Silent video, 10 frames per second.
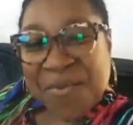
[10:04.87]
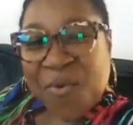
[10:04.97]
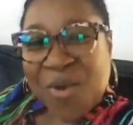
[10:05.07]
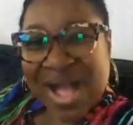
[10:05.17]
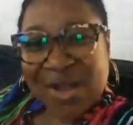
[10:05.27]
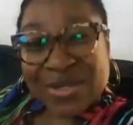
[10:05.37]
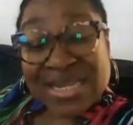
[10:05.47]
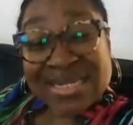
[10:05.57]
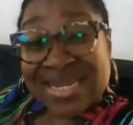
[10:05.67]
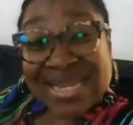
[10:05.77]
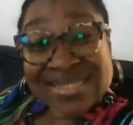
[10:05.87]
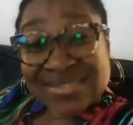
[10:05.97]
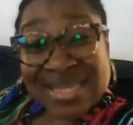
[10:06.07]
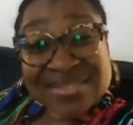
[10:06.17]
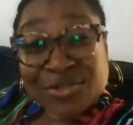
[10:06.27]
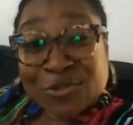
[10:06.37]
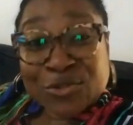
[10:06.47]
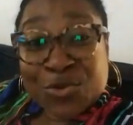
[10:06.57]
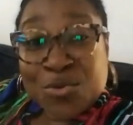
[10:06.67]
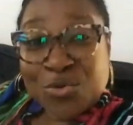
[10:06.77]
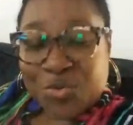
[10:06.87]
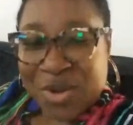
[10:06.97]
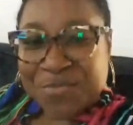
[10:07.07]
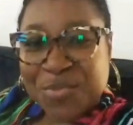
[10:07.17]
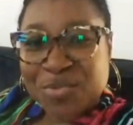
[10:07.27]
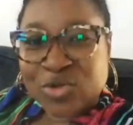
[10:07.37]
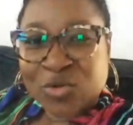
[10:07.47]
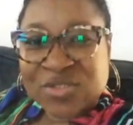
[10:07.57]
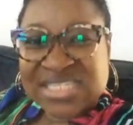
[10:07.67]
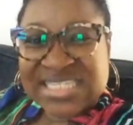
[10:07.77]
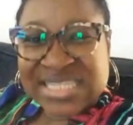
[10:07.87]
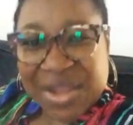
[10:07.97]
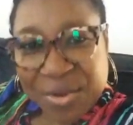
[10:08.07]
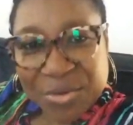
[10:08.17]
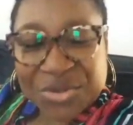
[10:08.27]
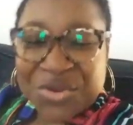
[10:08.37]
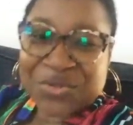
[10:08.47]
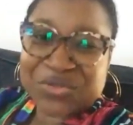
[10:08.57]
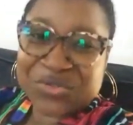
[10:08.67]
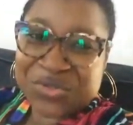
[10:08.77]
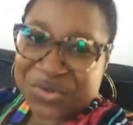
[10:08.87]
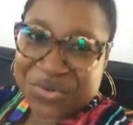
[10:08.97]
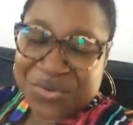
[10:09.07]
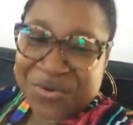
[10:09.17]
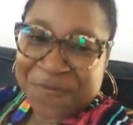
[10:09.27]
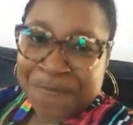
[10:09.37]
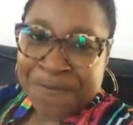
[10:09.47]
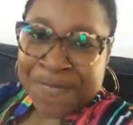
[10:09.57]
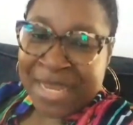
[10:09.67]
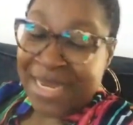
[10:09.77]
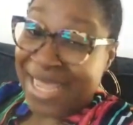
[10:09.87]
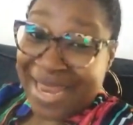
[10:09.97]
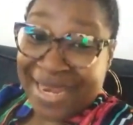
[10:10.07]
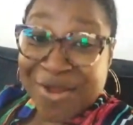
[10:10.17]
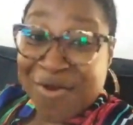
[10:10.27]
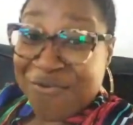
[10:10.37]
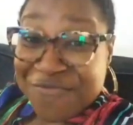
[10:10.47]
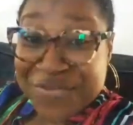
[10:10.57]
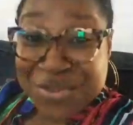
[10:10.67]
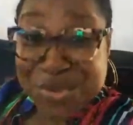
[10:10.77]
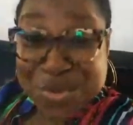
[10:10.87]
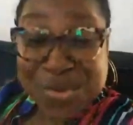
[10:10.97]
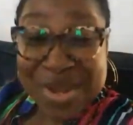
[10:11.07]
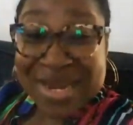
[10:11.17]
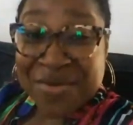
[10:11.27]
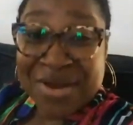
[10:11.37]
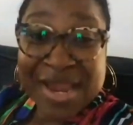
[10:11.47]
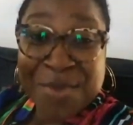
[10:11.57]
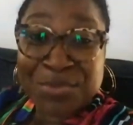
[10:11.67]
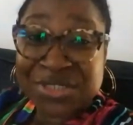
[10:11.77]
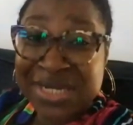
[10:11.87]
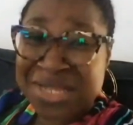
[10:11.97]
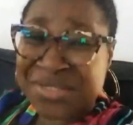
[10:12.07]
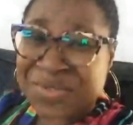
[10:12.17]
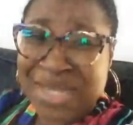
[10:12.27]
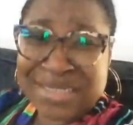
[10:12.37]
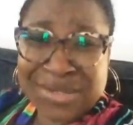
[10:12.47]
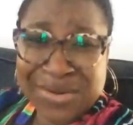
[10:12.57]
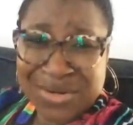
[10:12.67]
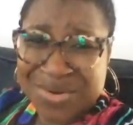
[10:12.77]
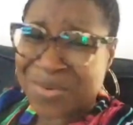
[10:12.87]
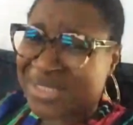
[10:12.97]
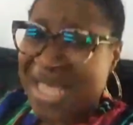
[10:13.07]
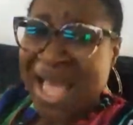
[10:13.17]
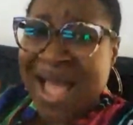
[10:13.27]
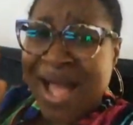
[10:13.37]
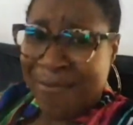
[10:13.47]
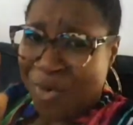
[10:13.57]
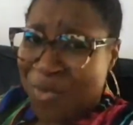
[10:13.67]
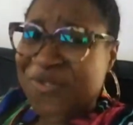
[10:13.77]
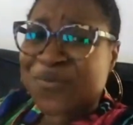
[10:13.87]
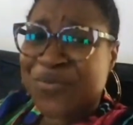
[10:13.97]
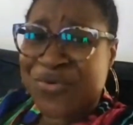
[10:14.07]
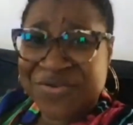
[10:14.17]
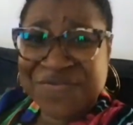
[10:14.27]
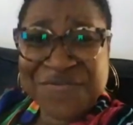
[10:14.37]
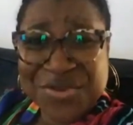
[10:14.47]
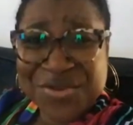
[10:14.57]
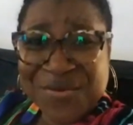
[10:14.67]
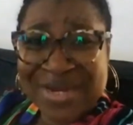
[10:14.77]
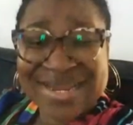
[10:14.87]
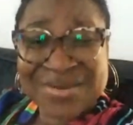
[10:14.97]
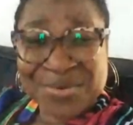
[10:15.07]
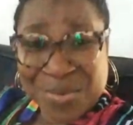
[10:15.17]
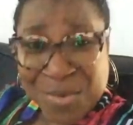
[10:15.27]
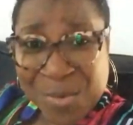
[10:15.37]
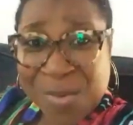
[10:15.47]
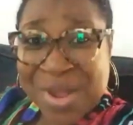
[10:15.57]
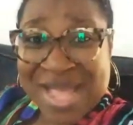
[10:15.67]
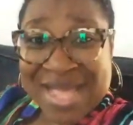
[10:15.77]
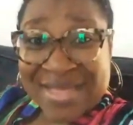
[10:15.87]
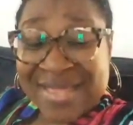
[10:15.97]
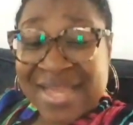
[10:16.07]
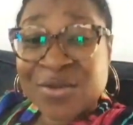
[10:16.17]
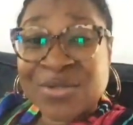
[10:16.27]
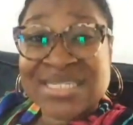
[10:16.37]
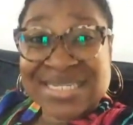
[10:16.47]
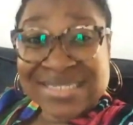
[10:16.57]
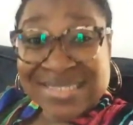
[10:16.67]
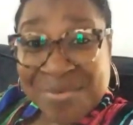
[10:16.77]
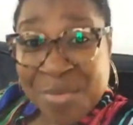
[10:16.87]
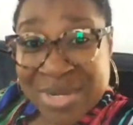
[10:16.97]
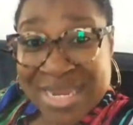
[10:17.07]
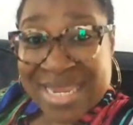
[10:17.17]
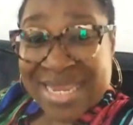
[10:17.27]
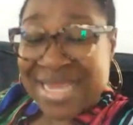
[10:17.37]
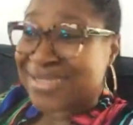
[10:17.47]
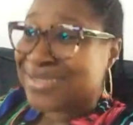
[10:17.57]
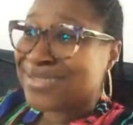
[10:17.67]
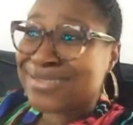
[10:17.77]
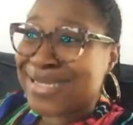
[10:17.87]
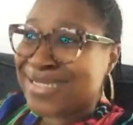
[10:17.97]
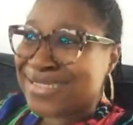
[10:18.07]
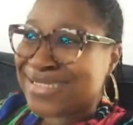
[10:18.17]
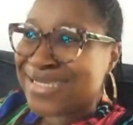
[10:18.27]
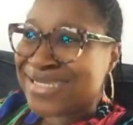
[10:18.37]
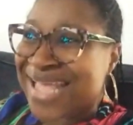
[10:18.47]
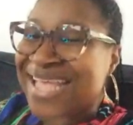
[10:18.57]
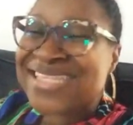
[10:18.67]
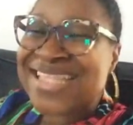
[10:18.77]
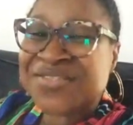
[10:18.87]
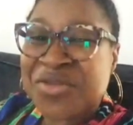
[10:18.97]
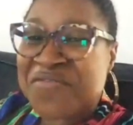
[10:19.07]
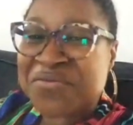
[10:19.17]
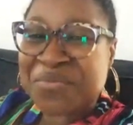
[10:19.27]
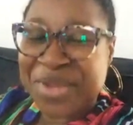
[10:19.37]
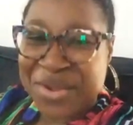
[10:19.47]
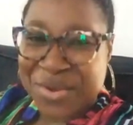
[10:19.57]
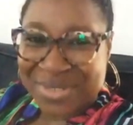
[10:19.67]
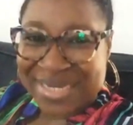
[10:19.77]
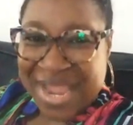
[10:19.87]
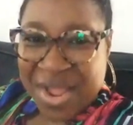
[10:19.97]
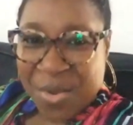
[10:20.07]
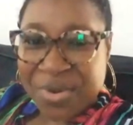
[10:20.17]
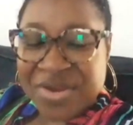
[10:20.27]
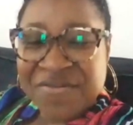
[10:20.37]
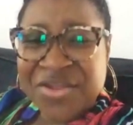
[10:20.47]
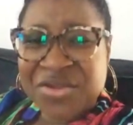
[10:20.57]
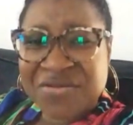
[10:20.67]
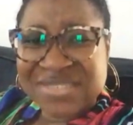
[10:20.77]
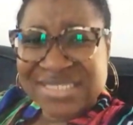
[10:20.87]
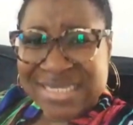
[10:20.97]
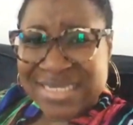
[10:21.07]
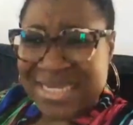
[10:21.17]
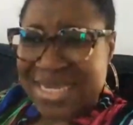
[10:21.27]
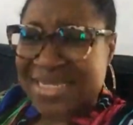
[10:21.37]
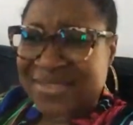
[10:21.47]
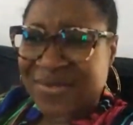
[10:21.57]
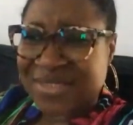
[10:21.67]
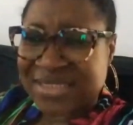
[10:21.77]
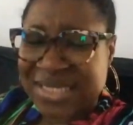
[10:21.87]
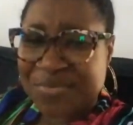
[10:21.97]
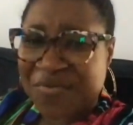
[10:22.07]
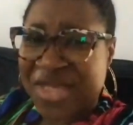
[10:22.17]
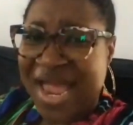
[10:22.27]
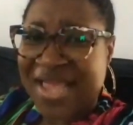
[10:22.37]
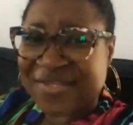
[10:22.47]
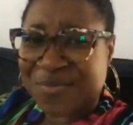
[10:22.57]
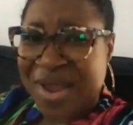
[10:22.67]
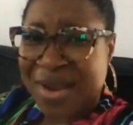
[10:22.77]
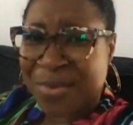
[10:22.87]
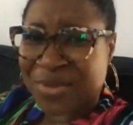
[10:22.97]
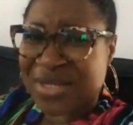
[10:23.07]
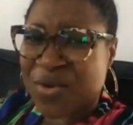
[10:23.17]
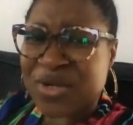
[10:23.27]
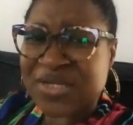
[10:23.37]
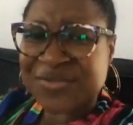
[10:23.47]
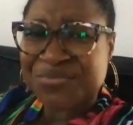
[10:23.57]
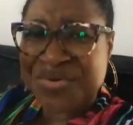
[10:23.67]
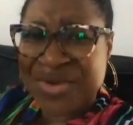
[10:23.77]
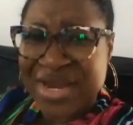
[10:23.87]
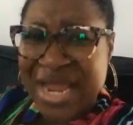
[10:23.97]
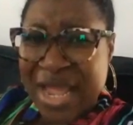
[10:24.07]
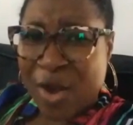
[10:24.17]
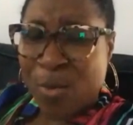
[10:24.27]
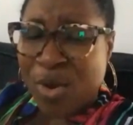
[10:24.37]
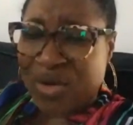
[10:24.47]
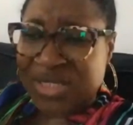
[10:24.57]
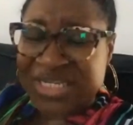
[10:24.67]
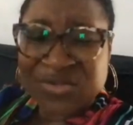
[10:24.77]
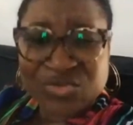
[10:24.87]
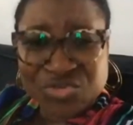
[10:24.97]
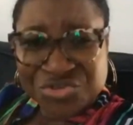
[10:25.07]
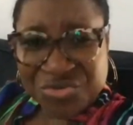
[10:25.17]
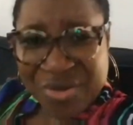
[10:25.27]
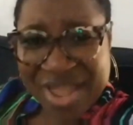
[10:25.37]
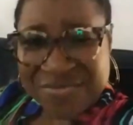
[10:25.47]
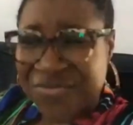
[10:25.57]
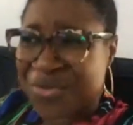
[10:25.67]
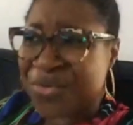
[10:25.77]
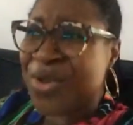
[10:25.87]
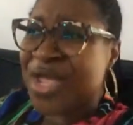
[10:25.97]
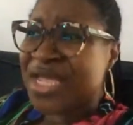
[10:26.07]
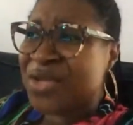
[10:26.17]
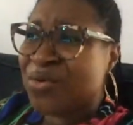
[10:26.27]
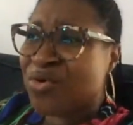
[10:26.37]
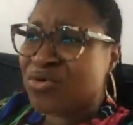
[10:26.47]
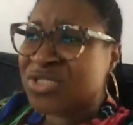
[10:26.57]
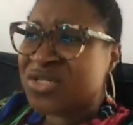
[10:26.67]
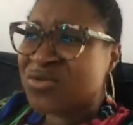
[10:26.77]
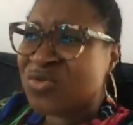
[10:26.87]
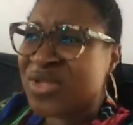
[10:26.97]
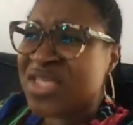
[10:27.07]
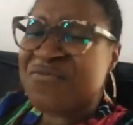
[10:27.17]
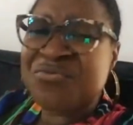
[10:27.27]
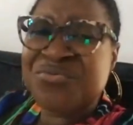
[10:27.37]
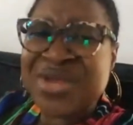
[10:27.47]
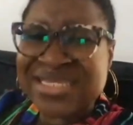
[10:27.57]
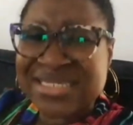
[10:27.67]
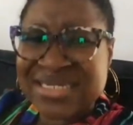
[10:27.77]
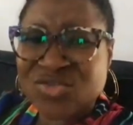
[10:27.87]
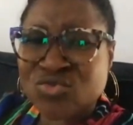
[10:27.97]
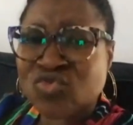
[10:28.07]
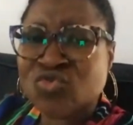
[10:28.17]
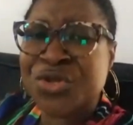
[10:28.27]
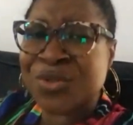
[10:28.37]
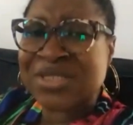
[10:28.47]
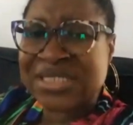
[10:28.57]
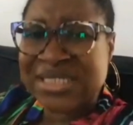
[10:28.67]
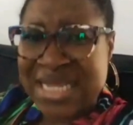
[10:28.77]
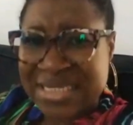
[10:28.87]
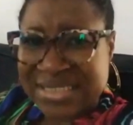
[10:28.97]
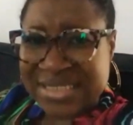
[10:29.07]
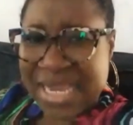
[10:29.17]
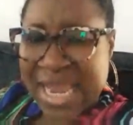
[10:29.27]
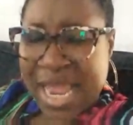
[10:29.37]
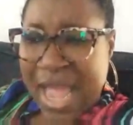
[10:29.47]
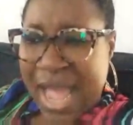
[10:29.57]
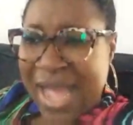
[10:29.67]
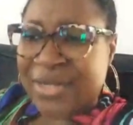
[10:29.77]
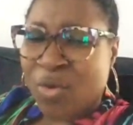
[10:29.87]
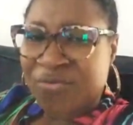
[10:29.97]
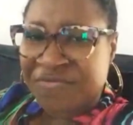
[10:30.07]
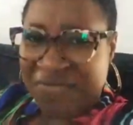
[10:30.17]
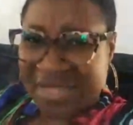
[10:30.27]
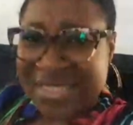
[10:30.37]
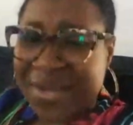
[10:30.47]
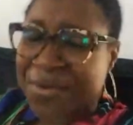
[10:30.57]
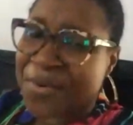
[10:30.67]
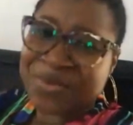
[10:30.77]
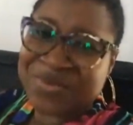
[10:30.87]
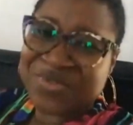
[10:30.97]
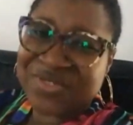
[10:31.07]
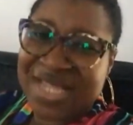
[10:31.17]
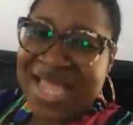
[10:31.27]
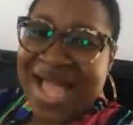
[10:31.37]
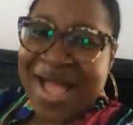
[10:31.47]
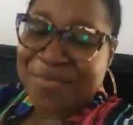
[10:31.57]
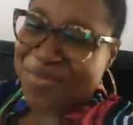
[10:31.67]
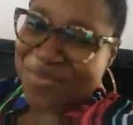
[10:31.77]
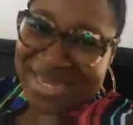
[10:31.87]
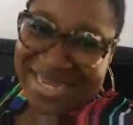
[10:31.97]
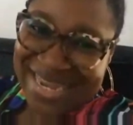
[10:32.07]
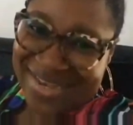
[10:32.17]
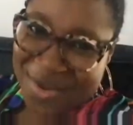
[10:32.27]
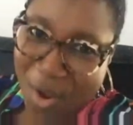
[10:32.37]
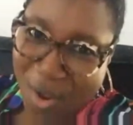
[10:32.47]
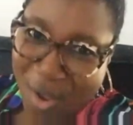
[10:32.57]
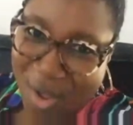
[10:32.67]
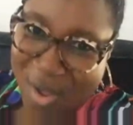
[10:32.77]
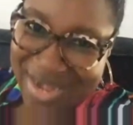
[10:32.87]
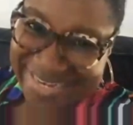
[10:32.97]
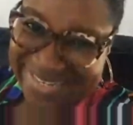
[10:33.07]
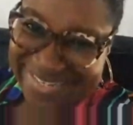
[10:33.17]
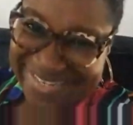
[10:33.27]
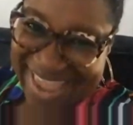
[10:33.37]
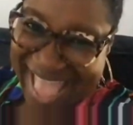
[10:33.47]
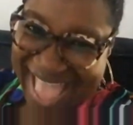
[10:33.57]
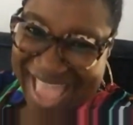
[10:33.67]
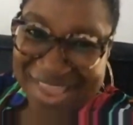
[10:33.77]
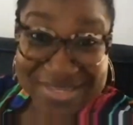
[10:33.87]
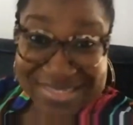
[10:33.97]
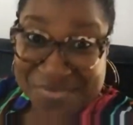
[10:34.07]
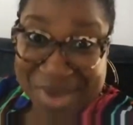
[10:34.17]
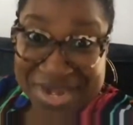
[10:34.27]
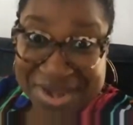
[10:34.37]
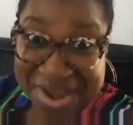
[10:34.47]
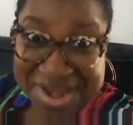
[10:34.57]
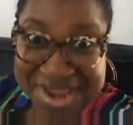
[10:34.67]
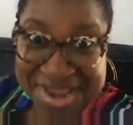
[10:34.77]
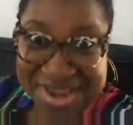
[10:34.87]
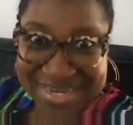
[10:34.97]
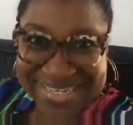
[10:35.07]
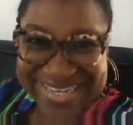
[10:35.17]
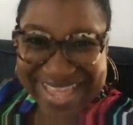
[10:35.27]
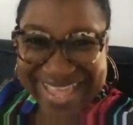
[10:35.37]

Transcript: But wow, that's just good when people just sneak on you to do you good. Like, I love you and I really appreciate you, and God knows I'm always praying for you, and I know that your testimony has not even begun. Whatever you have seen is just the tip of the iceberg. The Holy Spirit will continue to drive you. He will continue to give you reasons to sow your seeds and on fertile grounds. Happy birthday, darling. Yeah, you're still my darling.